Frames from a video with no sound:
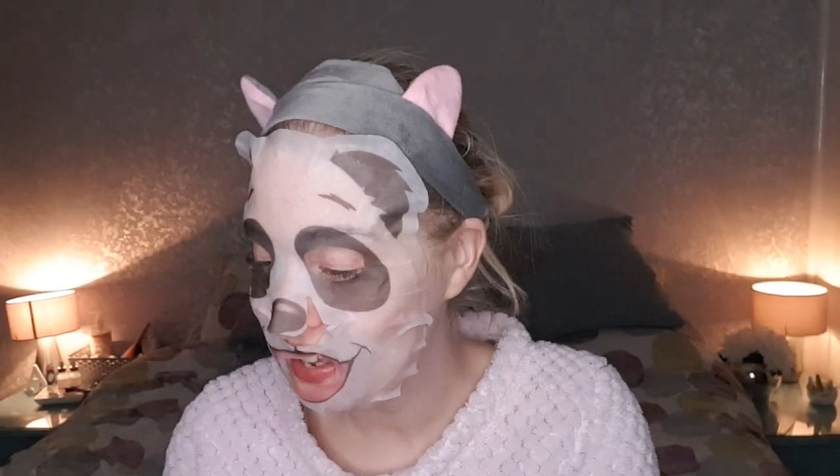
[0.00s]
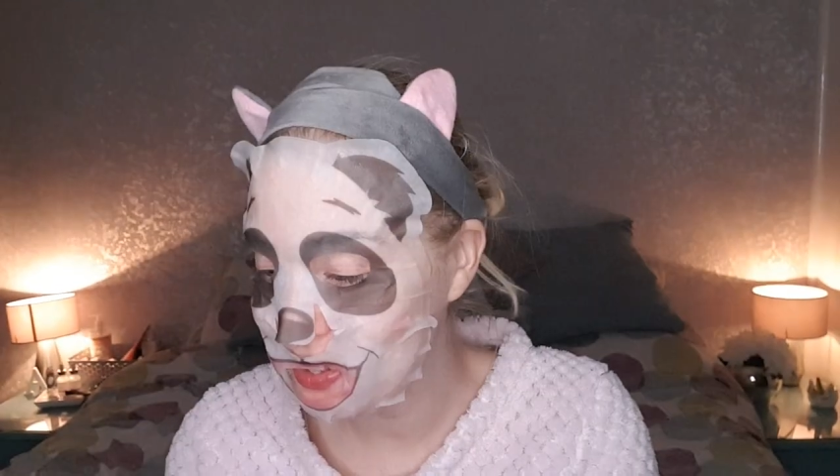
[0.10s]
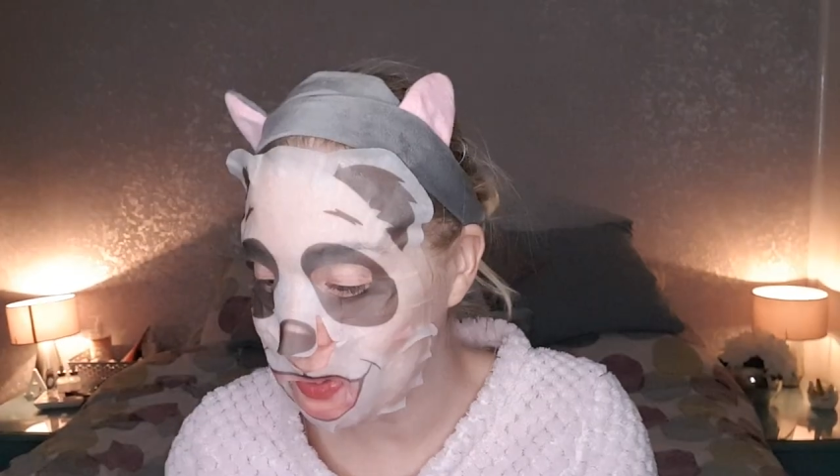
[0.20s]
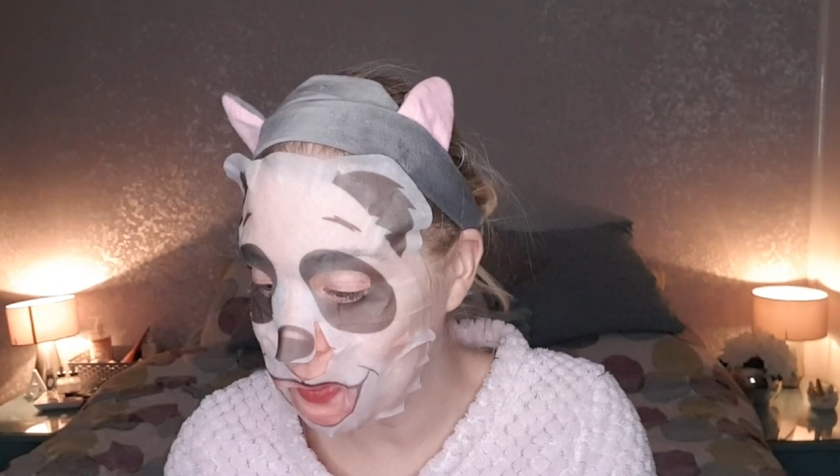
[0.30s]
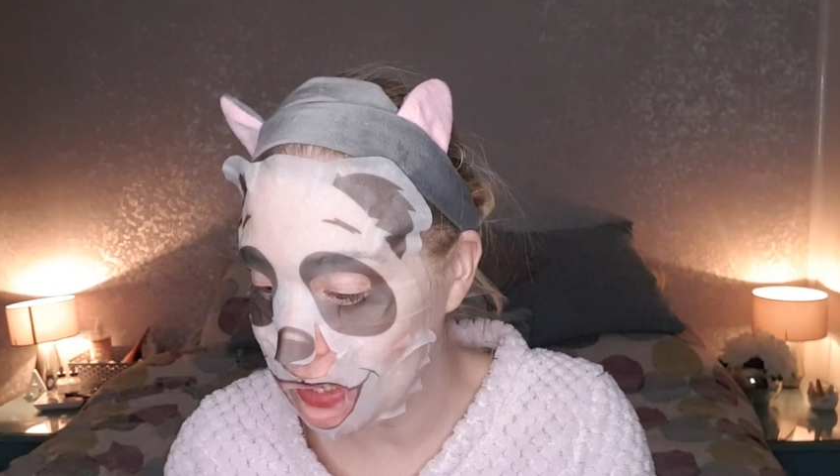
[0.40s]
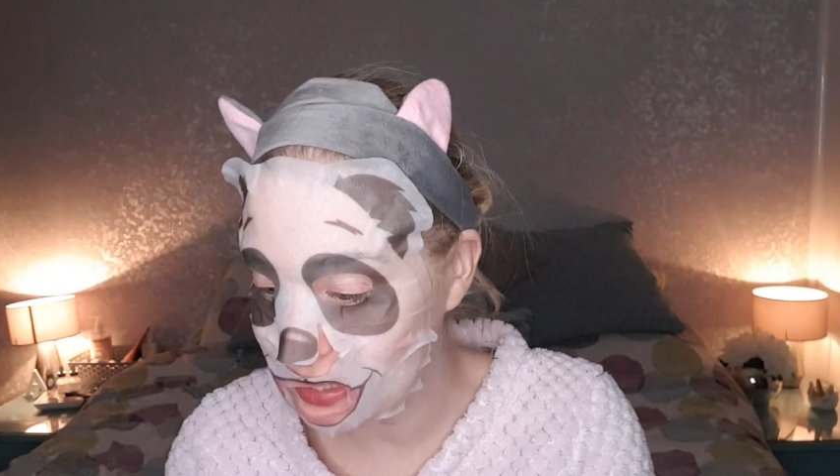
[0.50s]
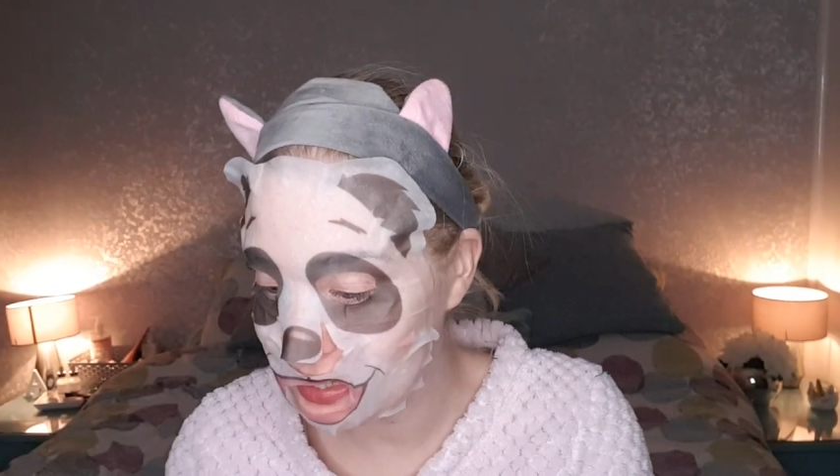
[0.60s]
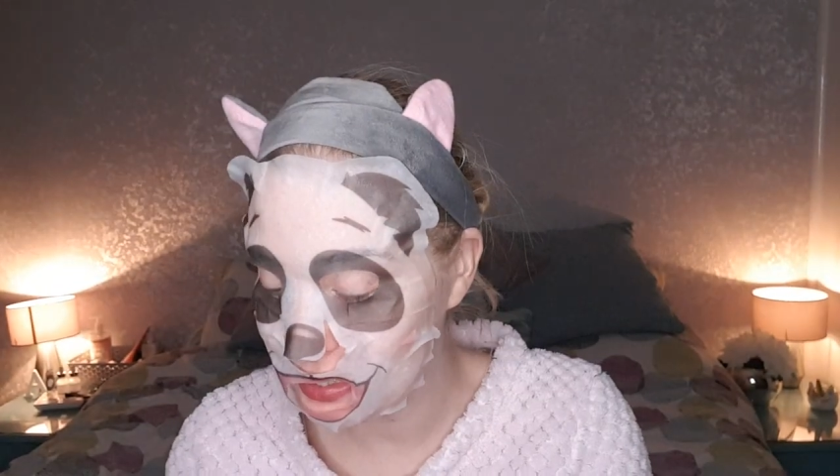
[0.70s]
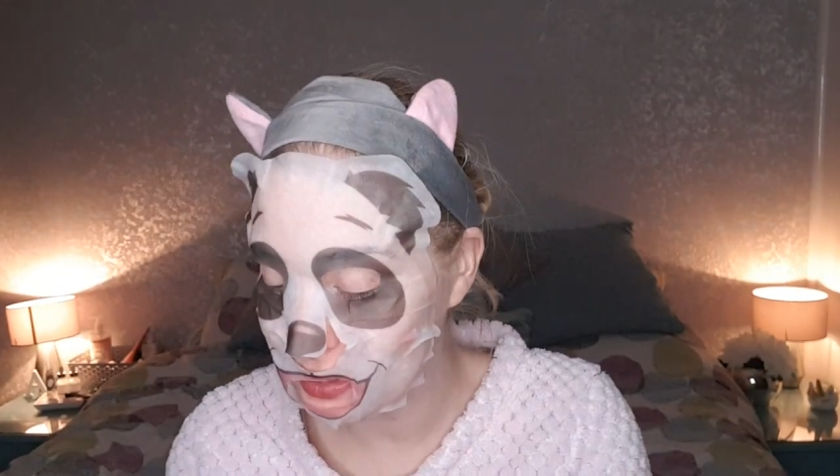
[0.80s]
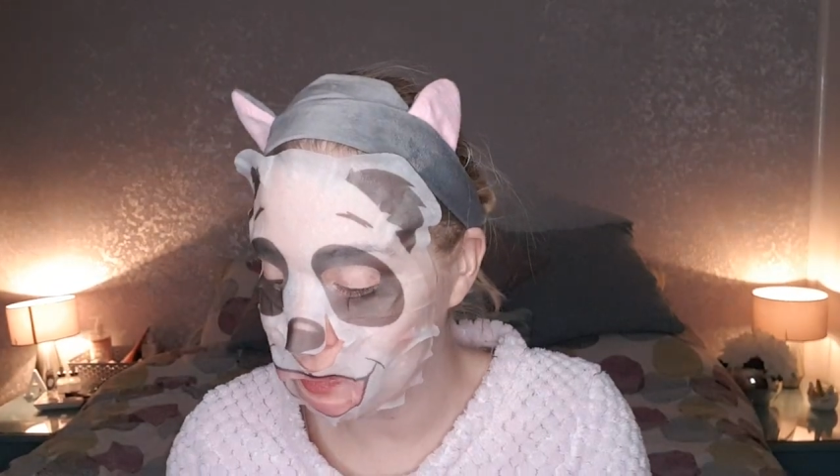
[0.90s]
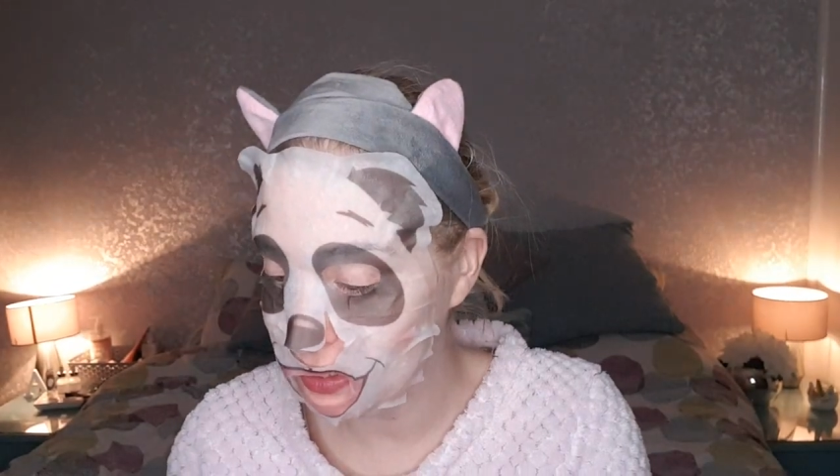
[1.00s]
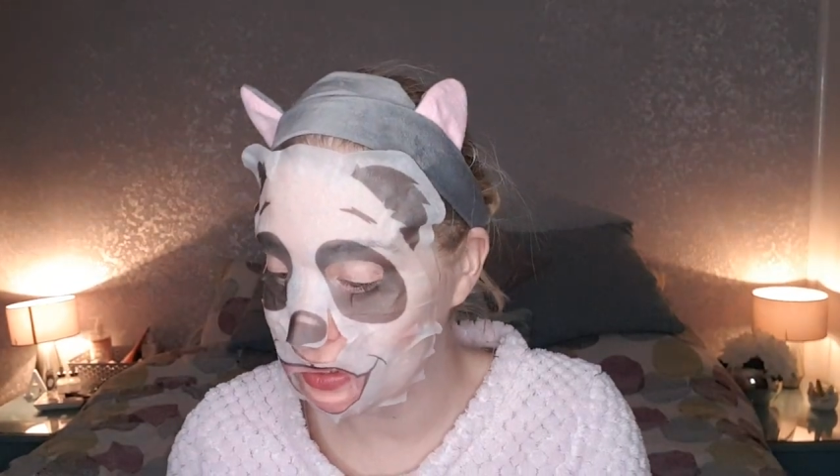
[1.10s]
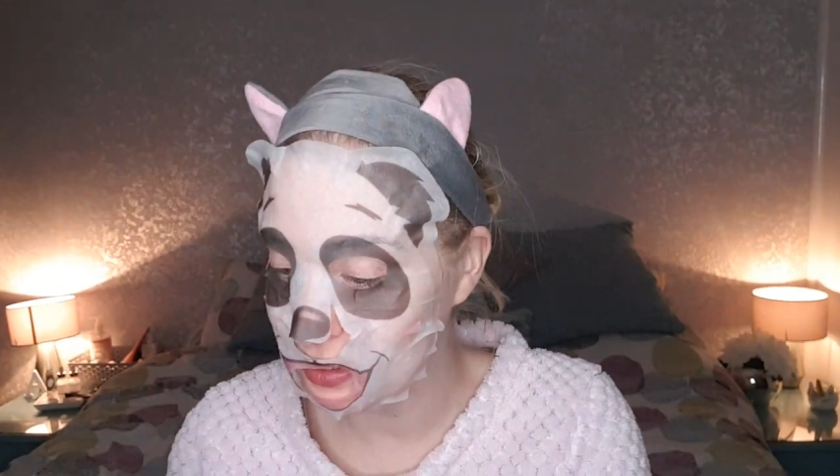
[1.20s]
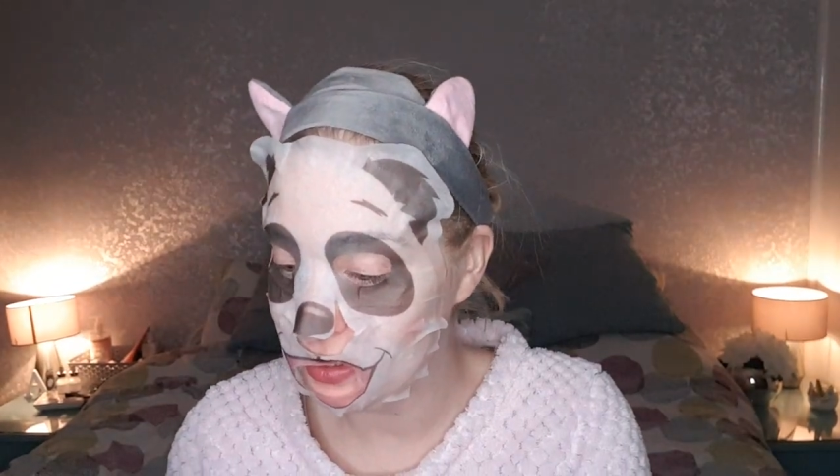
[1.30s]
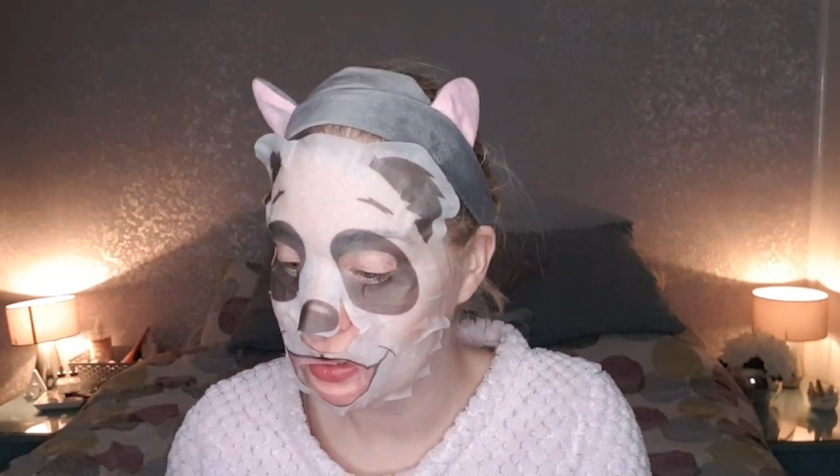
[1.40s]
so it's something
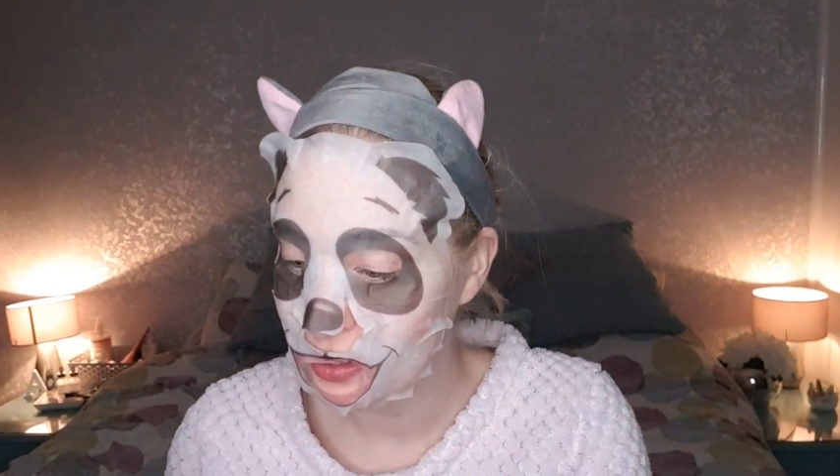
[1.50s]
that